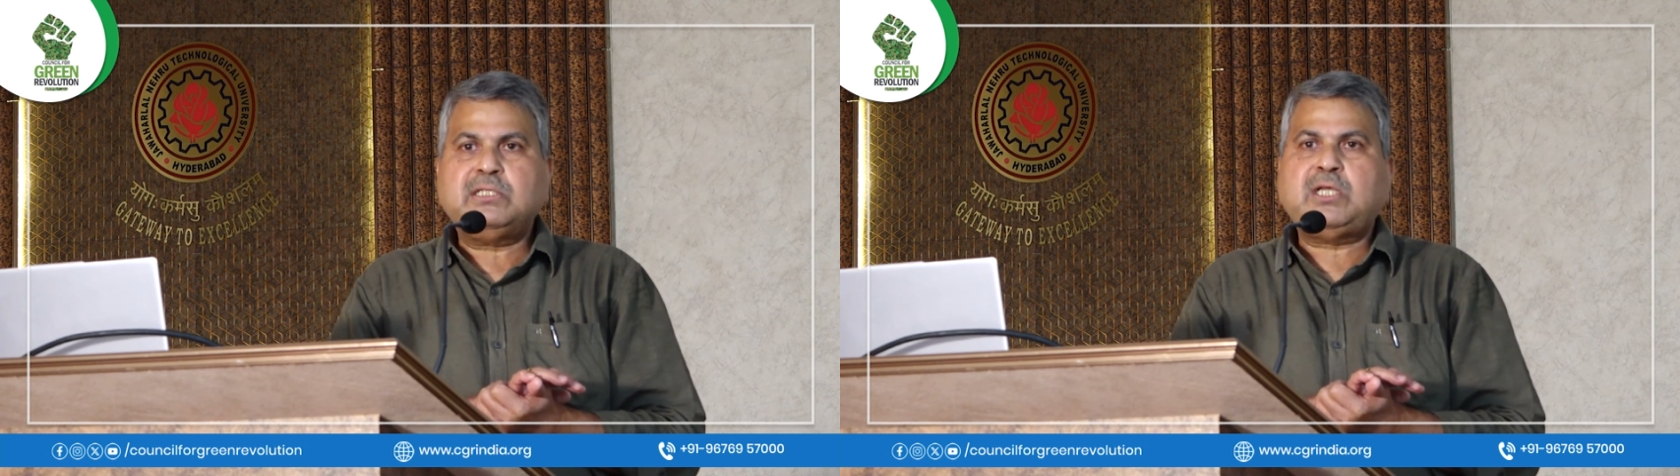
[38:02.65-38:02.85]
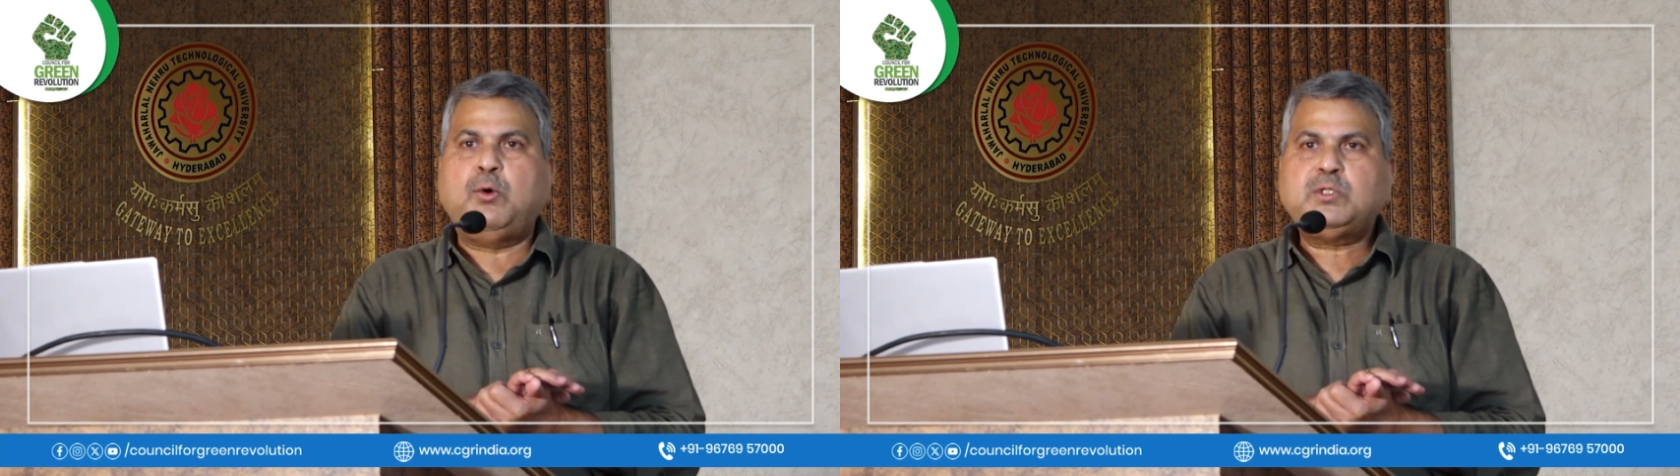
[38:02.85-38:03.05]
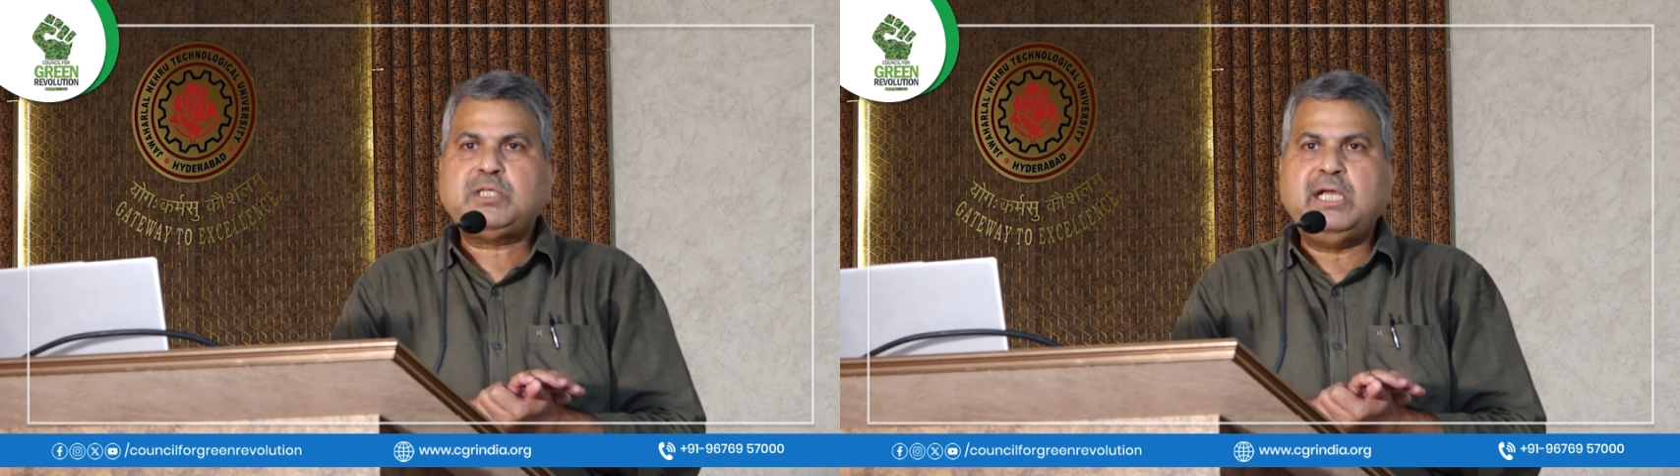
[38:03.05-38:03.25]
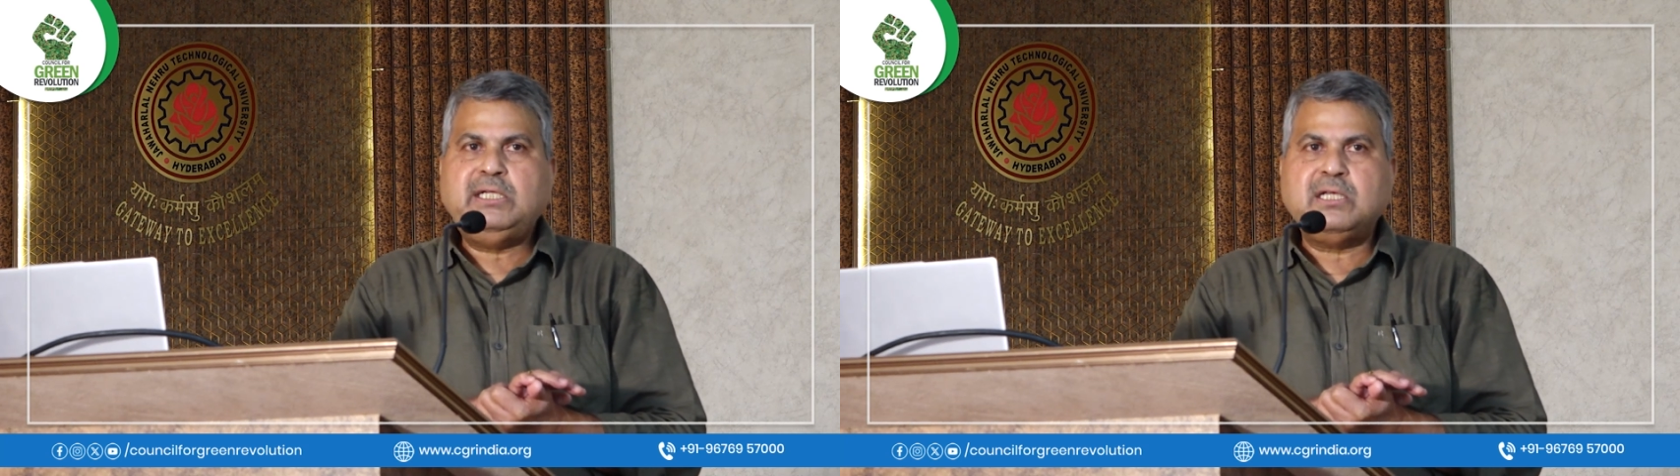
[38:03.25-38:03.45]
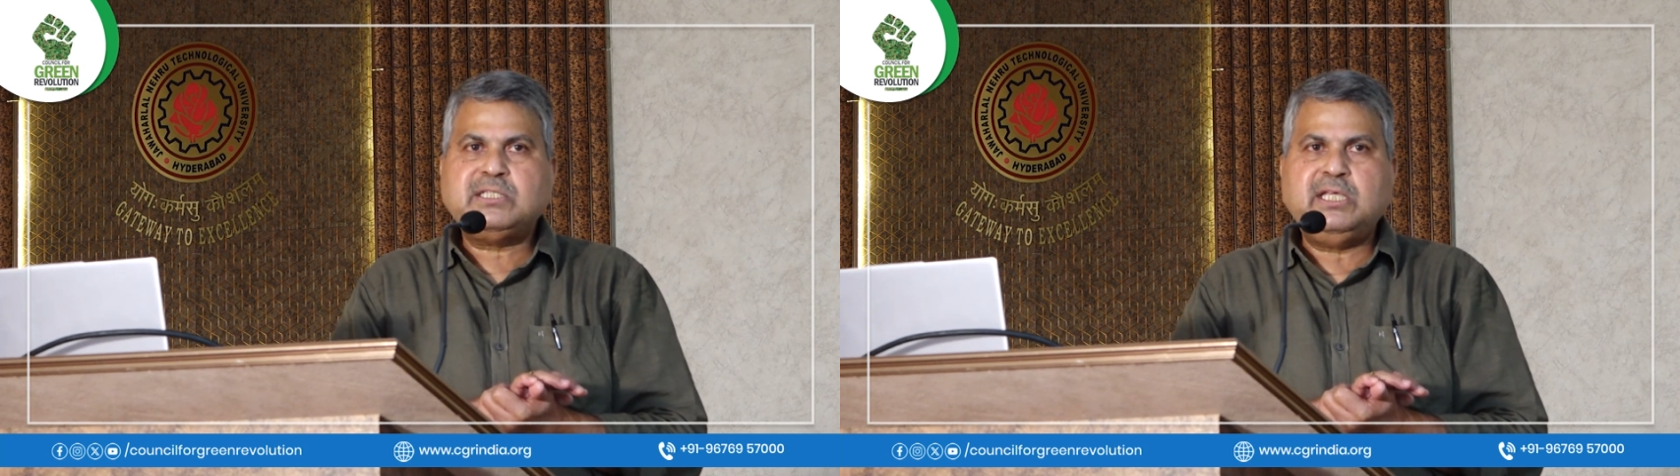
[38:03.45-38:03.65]
South
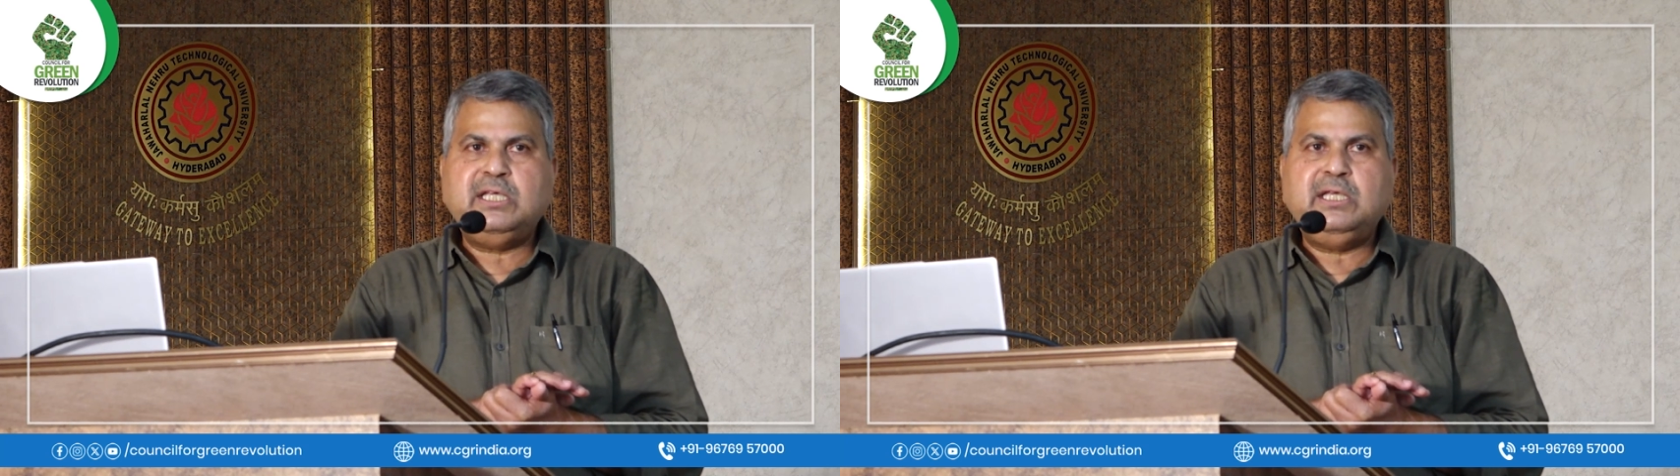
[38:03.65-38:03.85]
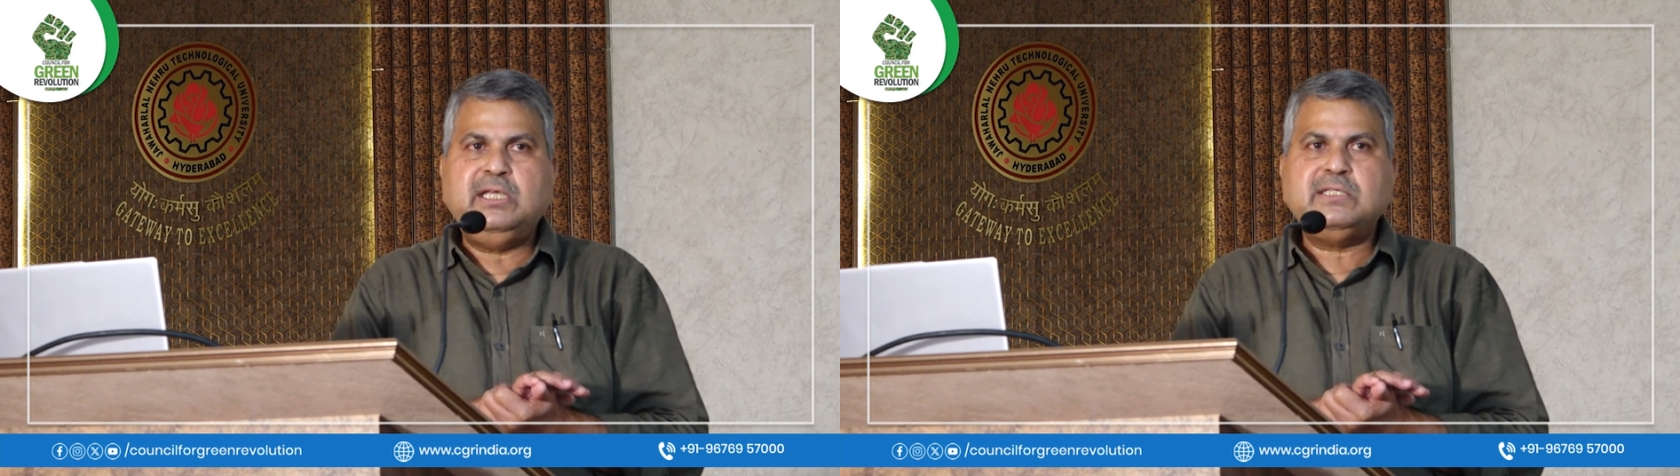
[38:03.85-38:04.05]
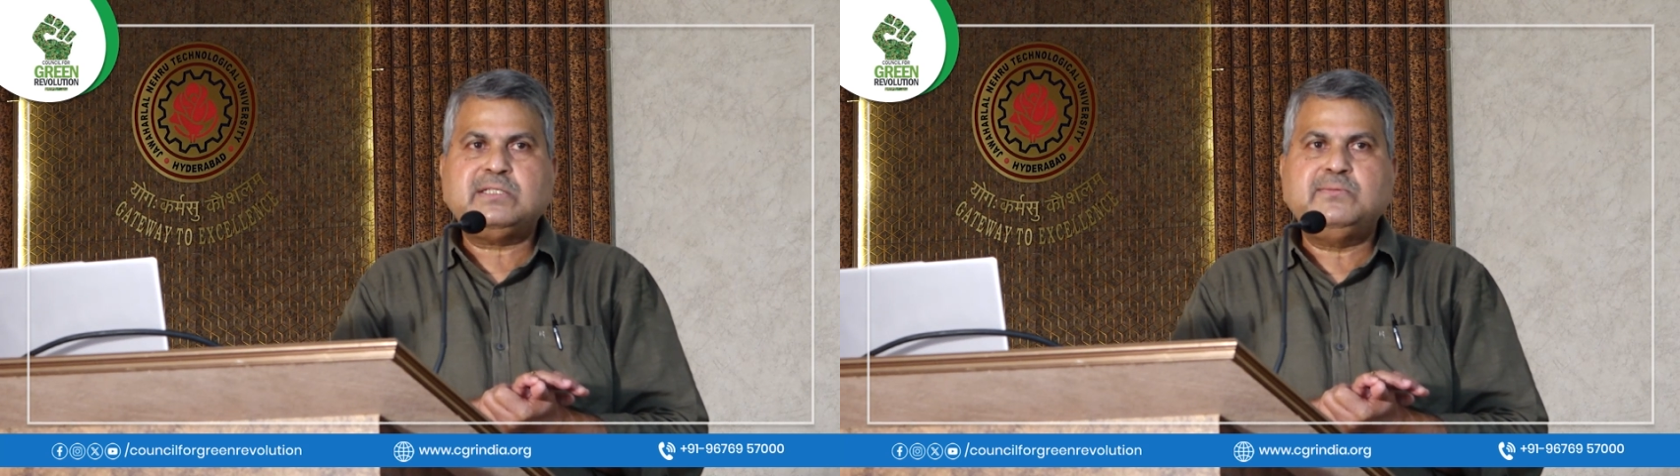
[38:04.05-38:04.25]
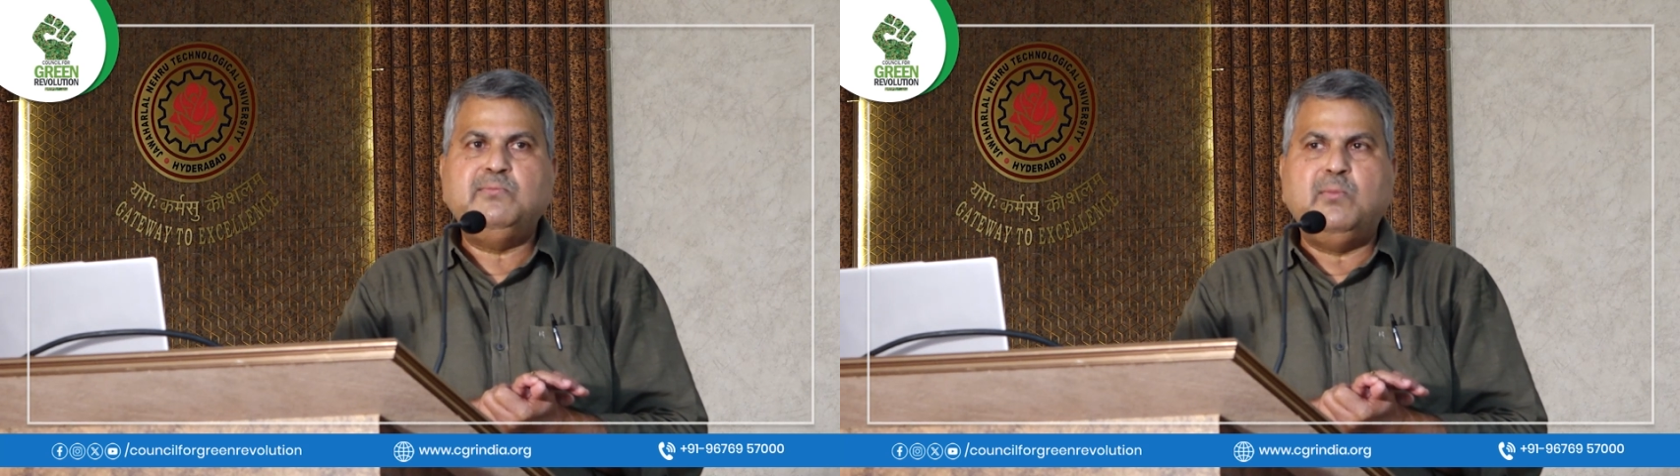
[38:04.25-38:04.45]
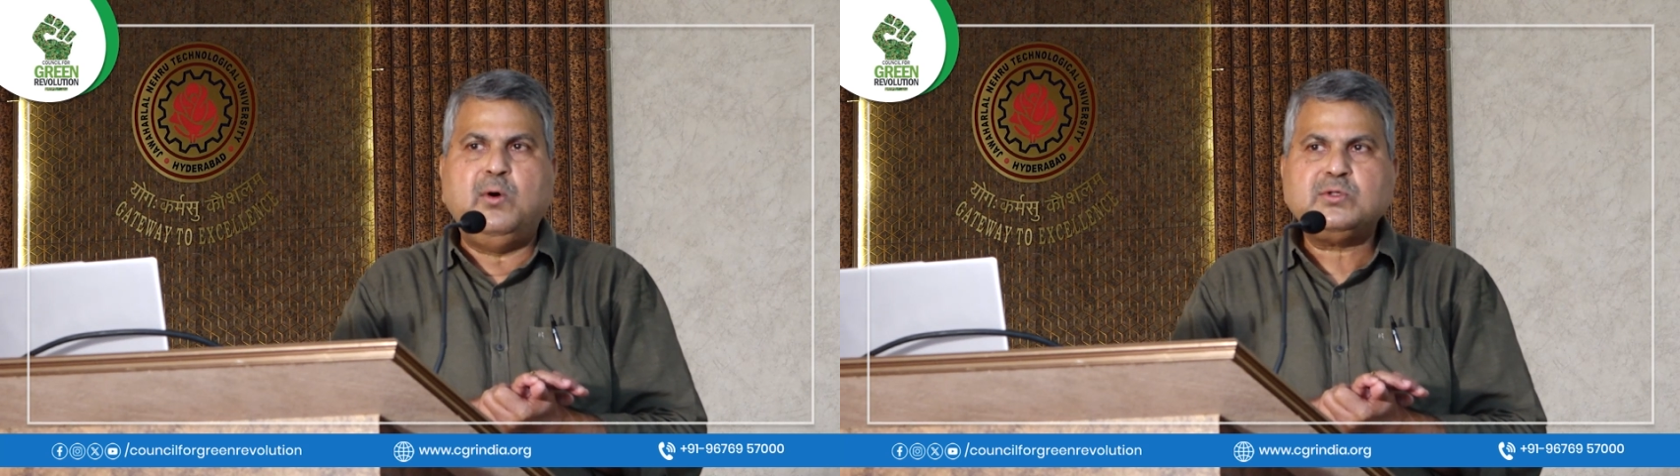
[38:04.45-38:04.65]
China Sea
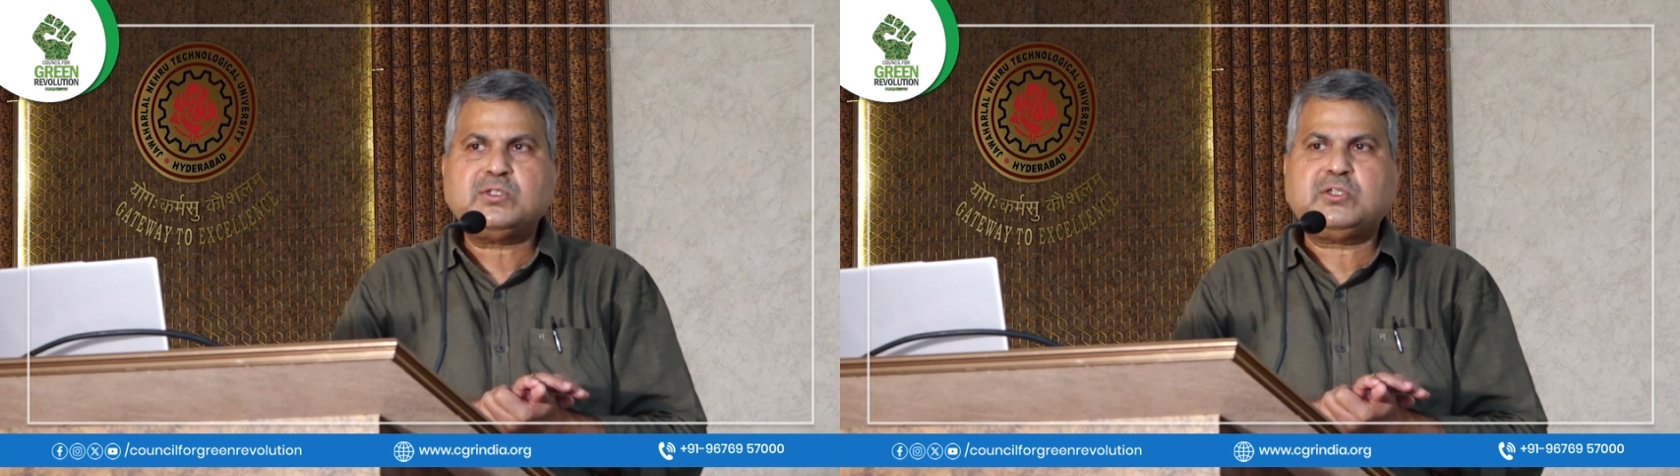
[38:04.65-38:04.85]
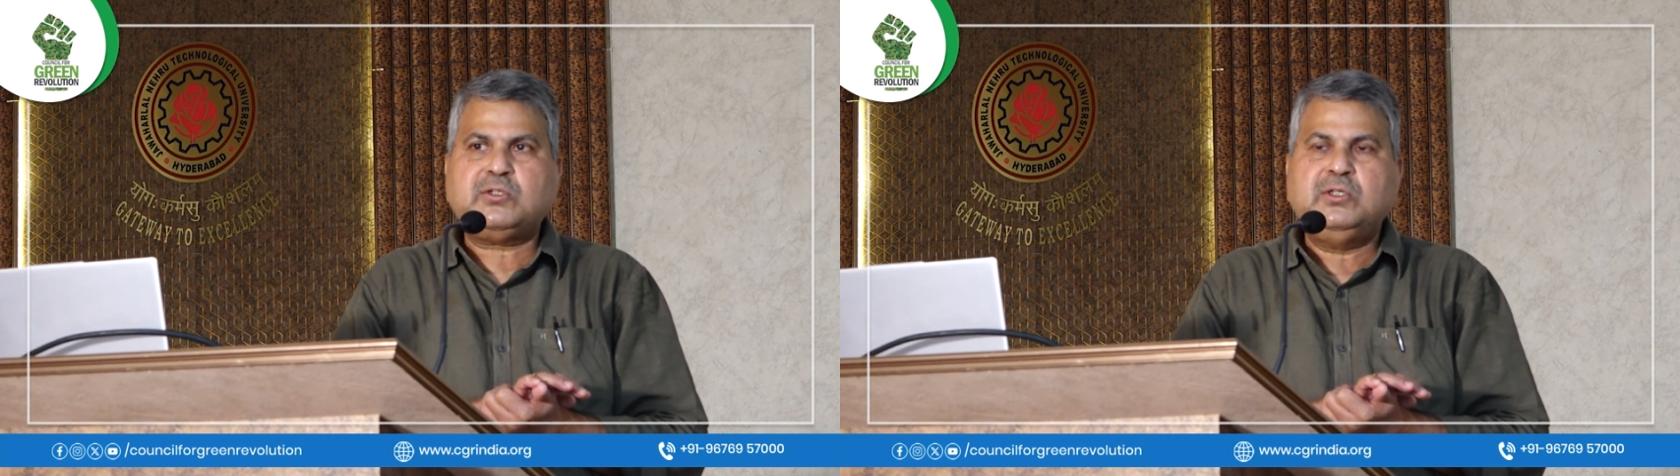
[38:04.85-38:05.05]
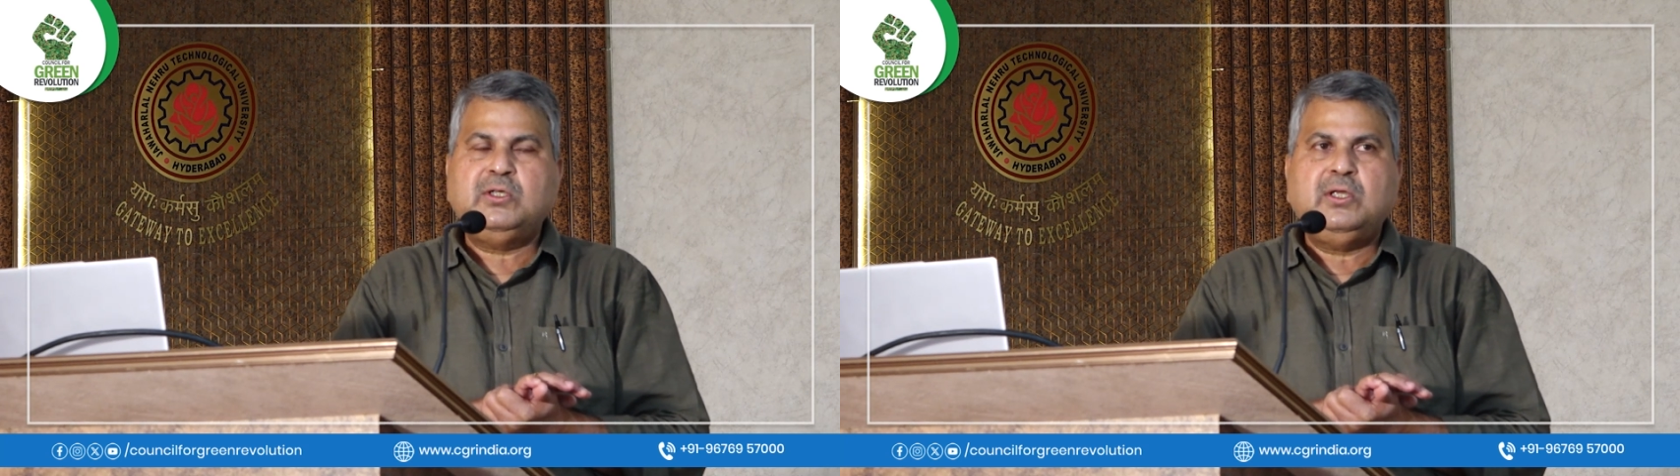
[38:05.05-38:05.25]
is most,